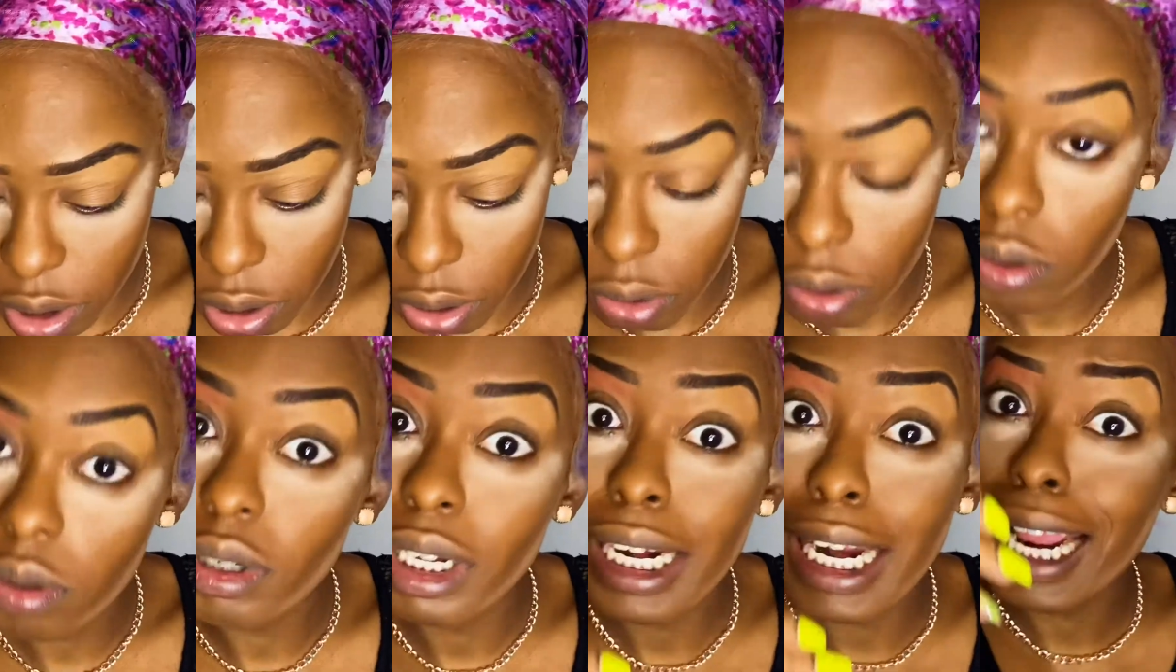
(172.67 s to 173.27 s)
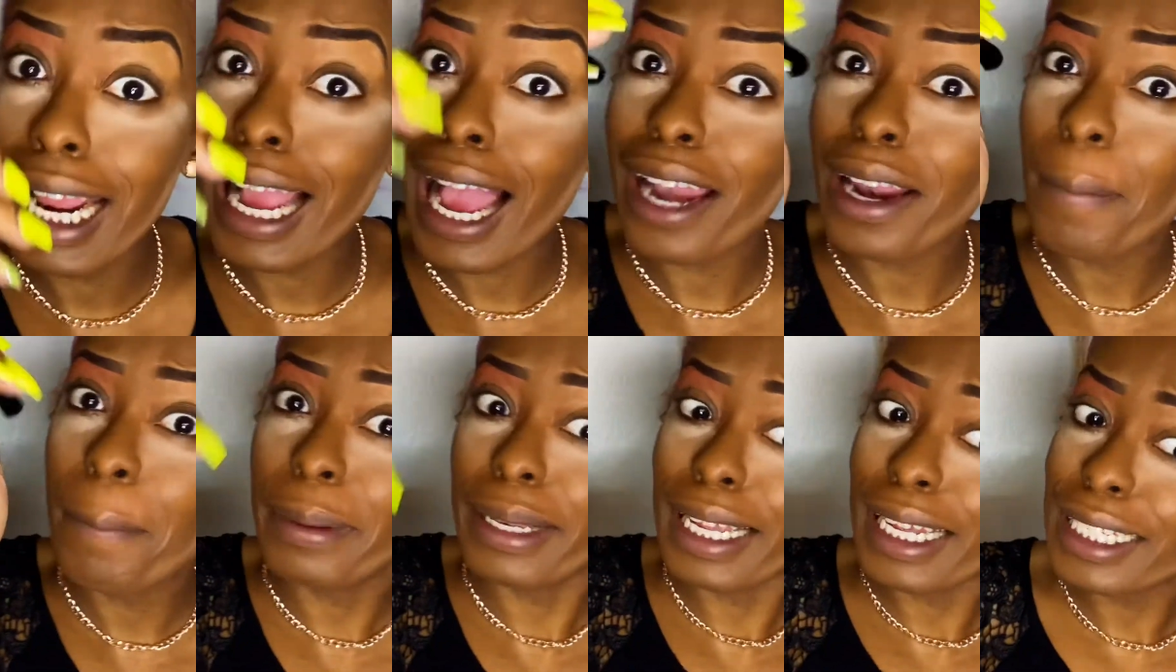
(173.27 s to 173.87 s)
Oh, and it
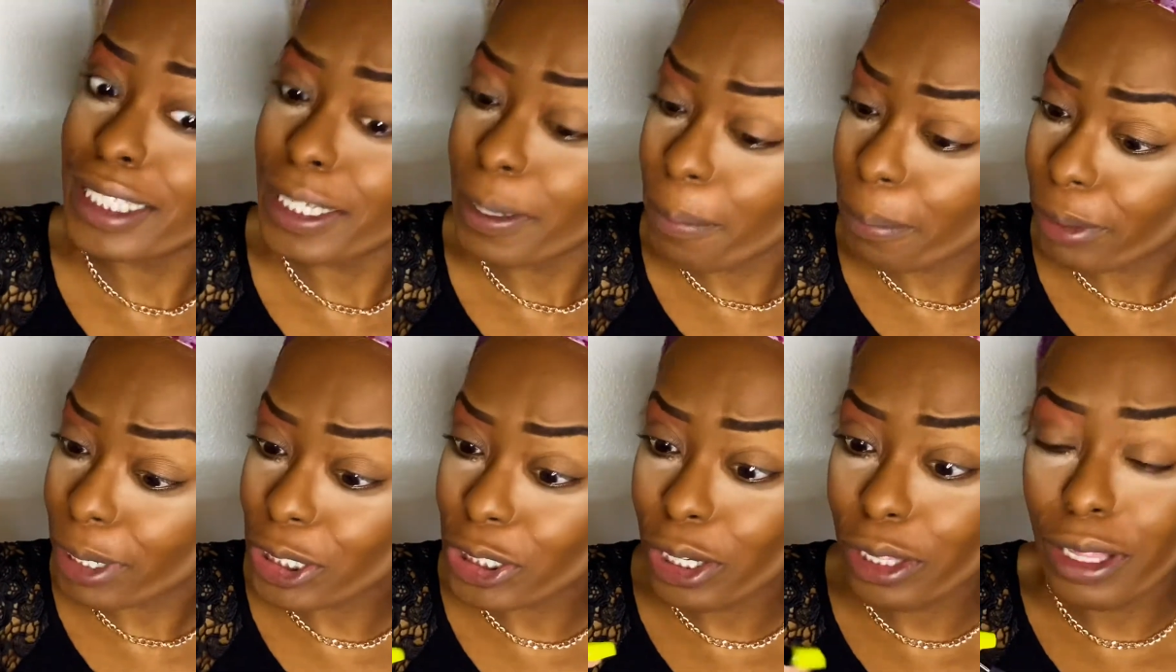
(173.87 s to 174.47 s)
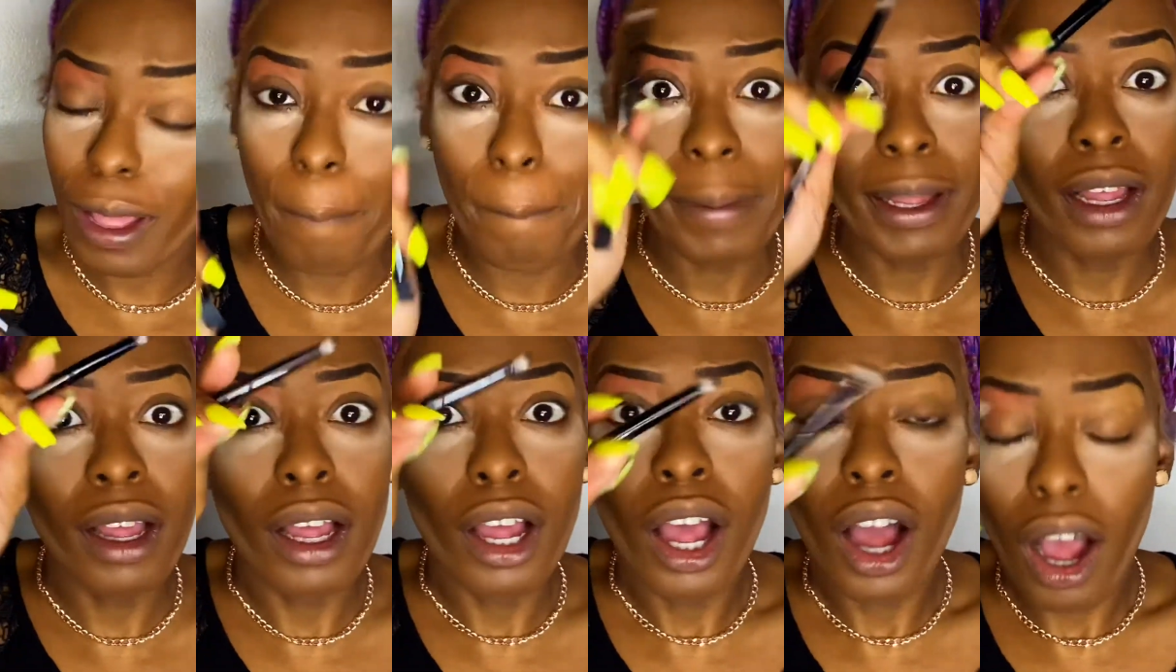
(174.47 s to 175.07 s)
got a blending brush on the...
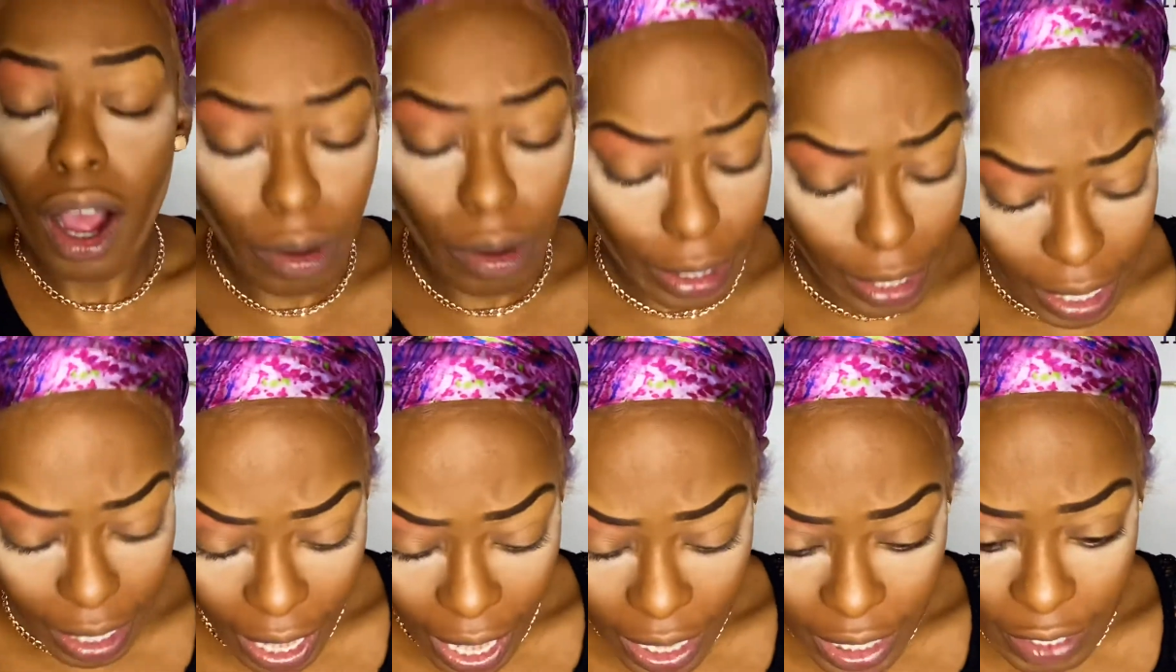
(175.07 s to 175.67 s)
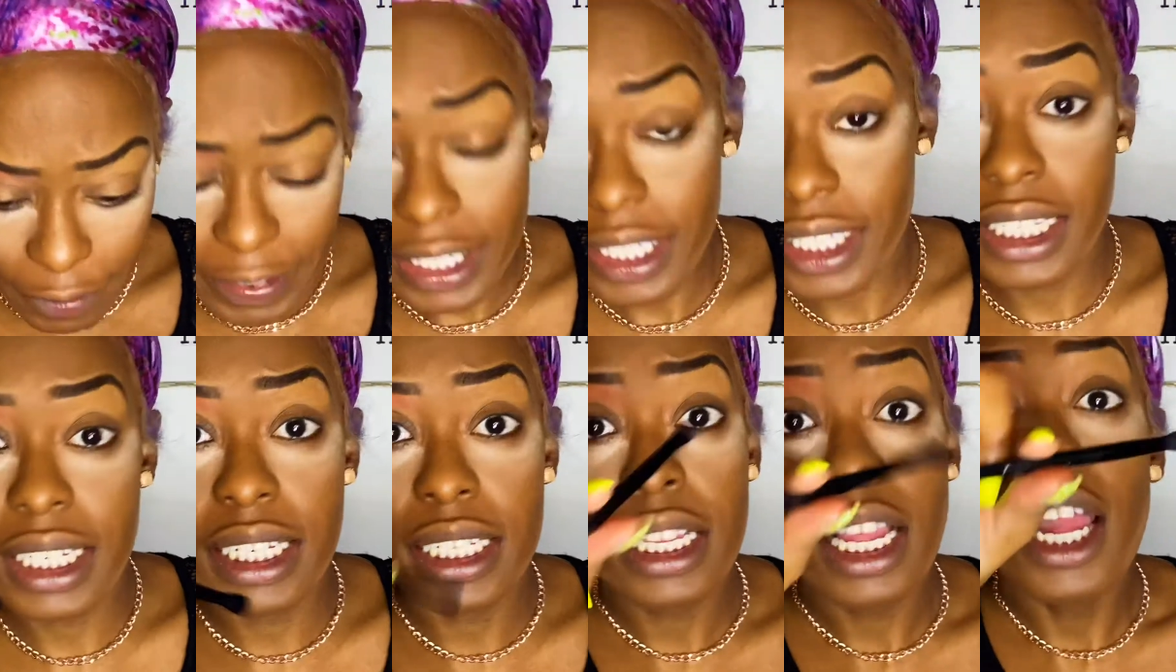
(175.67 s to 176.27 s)
Okay, I didn't even
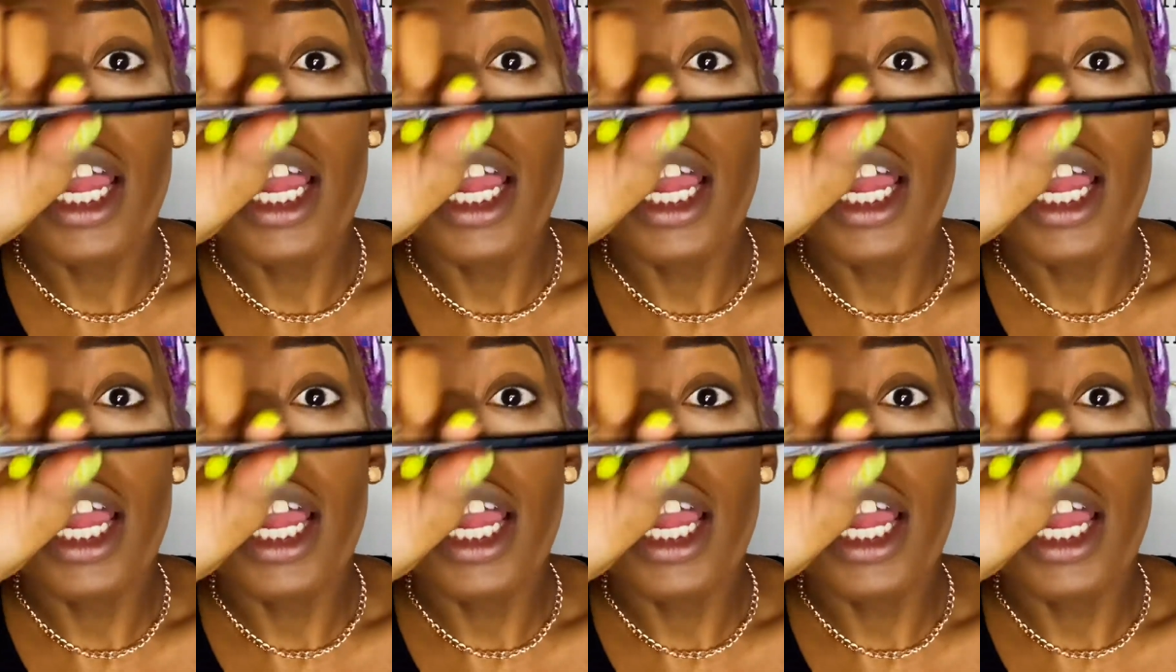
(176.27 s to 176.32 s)
see this.